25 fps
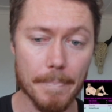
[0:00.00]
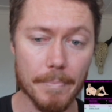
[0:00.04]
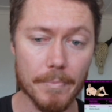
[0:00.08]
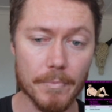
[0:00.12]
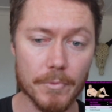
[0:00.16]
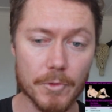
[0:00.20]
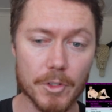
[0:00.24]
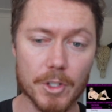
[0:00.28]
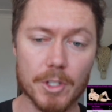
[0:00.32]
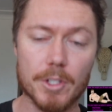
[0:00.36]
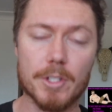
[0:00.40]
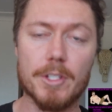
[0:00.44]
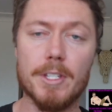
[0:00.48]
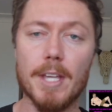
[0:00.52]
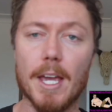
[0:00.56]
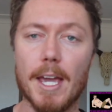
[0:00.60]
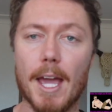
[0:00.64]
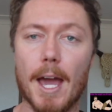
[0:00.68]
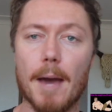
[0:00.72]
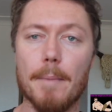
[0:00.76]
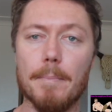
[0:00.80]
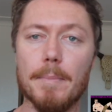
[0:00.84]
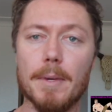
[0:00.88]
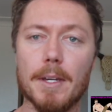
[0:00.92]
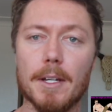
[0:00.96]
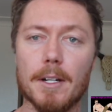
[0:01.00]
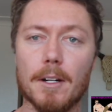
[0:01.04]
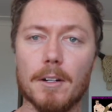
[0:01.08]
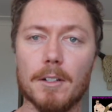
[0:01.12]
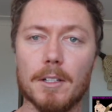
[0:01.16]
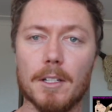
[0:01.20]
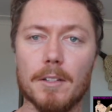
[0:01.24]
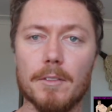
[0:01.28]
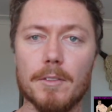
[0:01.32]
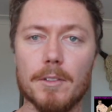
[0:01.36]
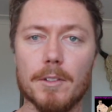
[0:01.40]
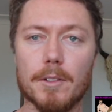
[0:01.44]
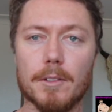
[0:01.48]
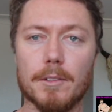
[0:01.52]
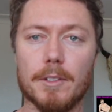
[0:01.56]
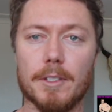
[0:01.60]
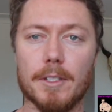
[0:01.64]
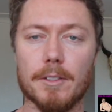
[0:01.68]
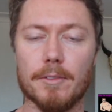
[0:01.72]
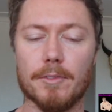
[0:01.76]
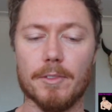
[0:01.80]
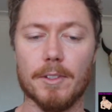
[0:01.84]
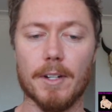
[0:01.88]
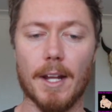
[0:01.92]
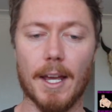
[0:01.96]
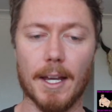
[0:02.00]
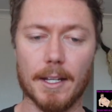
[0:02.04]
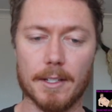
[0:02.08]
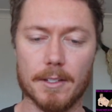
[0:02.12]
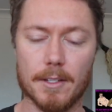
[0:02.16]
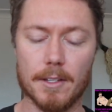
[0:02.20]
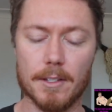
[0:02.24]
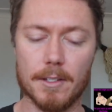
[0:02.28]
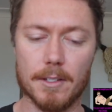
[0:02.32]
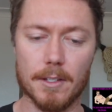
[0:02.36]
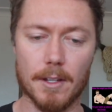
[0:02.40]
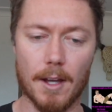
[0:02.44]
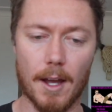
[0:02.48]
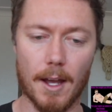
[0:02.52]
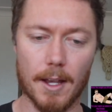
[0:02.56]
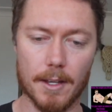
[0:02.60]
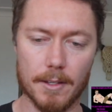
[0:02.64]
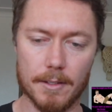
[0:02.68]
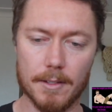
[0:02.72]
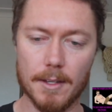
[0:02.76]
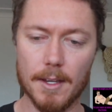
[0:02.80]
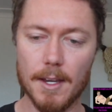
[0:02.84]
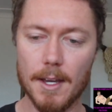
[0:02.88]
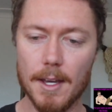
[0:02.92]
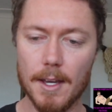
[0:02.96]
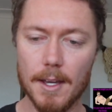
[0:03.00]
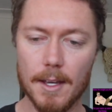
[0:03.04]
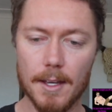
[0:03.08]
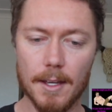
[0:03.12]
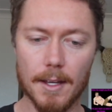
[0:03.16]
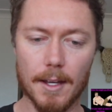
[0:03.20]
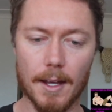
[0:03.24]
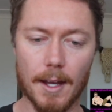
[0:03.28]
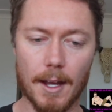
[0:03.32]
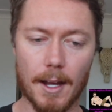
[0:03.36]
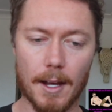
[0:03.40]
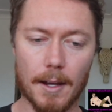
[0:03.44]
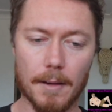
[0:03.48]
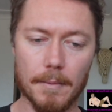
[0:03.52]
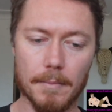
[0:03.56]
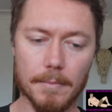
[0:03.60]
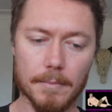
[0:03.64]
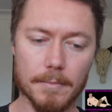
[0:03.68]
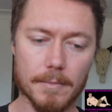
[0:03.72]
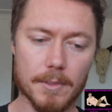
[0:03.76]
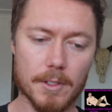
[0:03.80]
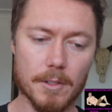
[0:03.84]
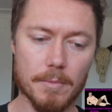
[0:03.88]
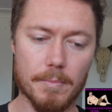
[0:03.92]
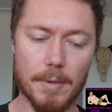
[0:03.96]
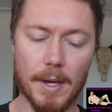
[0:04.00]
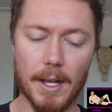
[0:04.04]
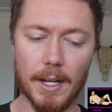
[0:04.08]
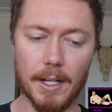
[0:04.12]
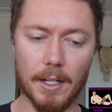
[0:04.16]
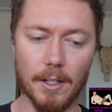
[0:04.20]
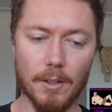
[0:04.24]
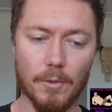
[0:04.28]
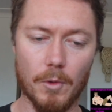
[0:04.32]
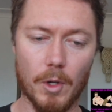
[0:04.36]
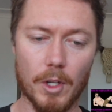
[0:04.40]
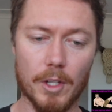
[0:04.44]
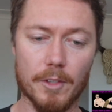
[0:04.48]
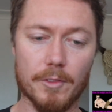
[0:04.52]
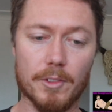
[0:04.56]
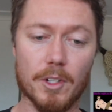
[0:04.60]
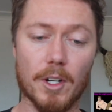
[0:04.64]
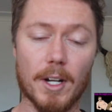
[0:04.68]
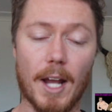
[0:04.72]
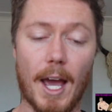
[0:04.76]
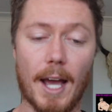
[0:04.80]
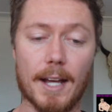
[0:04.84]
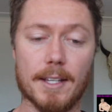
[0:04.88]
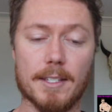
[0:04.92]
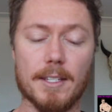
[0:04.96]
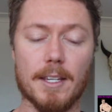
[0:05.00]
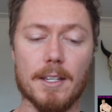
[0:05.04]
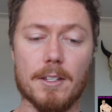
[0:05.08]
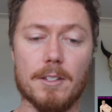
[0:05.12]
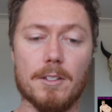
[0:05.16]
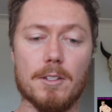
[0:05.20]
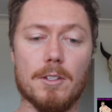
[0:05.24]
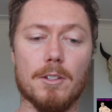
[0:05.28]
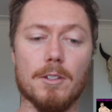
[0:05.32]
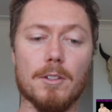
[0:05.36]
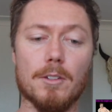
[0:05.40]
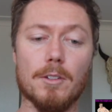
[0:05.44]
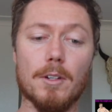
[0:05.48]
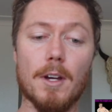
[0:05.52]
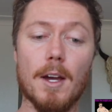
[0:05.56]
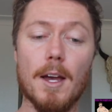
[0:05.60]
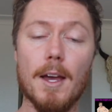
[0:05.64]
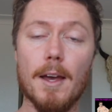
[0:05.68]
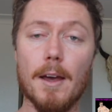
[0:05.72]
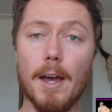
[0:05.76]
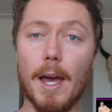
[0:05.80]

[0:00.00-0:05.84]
just DM me and I'll give you a different exercise depending on what you've got access to.